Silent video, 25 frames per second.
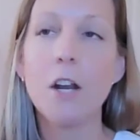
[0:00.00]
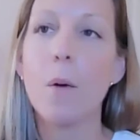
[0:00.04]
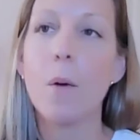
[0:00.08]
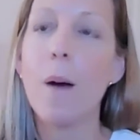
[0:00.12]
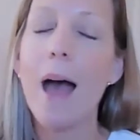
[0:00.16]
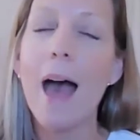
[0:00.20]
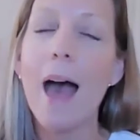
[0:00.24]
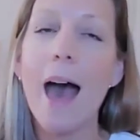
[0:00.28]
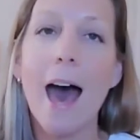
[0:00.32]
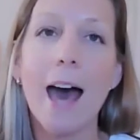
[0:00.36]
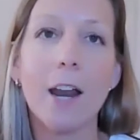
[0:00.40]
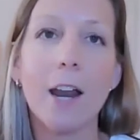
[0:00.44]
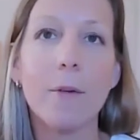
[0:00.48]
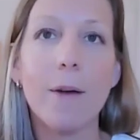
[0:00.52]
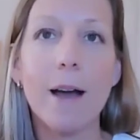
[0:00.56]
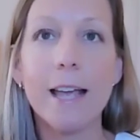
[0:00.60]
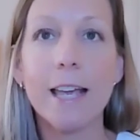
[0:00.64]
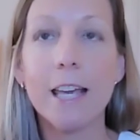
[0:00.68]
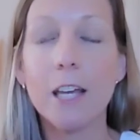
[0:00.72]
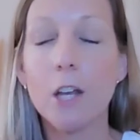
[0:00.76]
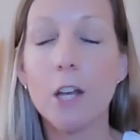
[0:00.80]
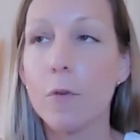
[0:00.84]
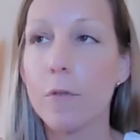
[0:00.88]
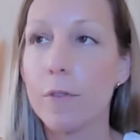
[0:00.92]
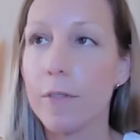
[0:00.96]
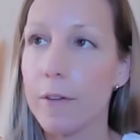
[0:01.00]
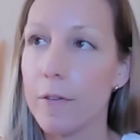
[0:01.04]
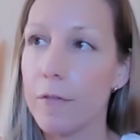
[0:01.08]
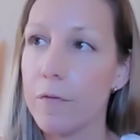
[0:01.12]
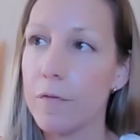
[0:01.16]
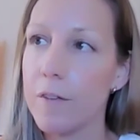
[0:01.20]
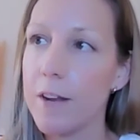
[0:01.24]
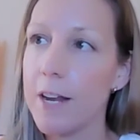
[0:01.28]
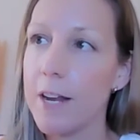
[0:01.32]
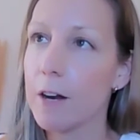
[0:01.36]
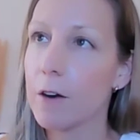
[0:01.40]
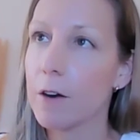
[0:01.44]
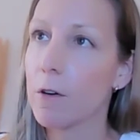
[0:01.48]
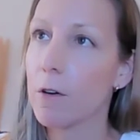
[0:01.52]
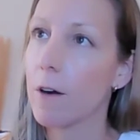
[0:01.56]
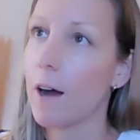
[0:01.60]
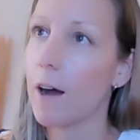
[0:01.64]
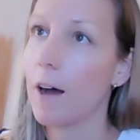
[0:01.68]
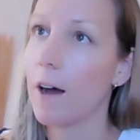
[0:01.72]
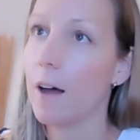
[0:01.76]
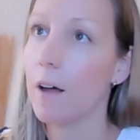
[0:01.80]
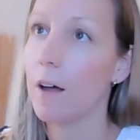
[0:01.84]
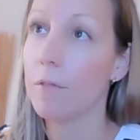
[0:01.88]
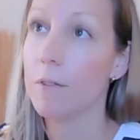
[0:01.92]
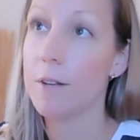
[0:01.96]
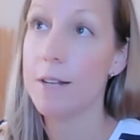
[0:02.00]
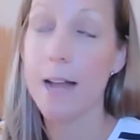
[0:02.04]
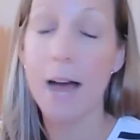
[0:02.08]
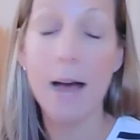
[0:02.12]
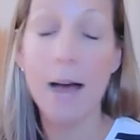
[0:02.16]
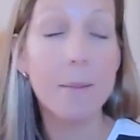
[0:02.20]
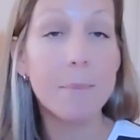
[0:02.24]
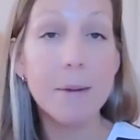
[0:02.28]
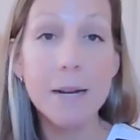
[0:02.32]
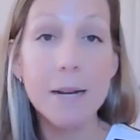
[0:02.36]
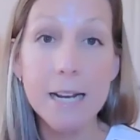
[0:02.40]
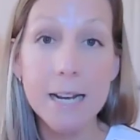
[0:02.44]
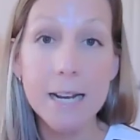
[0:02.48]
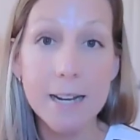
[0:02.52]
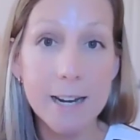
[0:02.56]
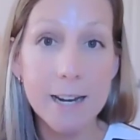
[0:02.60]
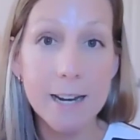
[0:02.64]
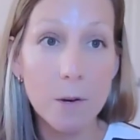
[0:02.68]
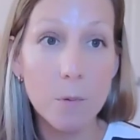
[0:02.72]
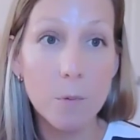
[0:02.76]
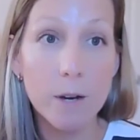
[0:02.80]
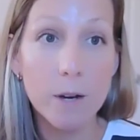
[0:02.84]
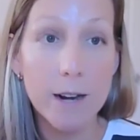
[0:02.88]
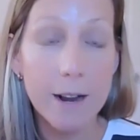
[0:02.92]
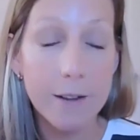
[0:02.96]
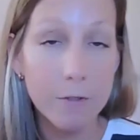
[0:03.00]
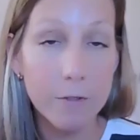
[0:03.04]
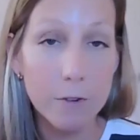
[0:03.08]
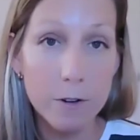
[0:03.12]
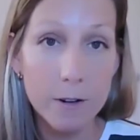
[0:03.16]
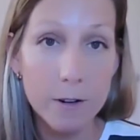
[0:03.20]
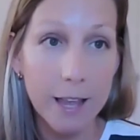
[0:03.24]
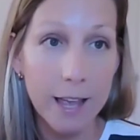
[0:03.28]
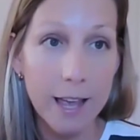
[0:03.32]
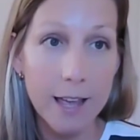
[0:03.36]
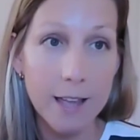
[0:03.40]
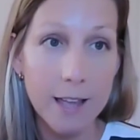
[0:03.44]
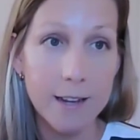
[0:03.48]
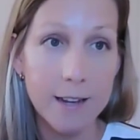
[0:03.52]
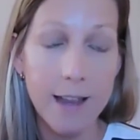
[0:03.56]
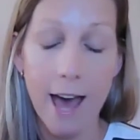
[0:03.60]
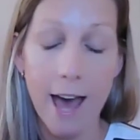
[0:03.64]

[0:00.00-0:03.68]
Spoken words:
How do I get over the fear of not meeting anyone ever again?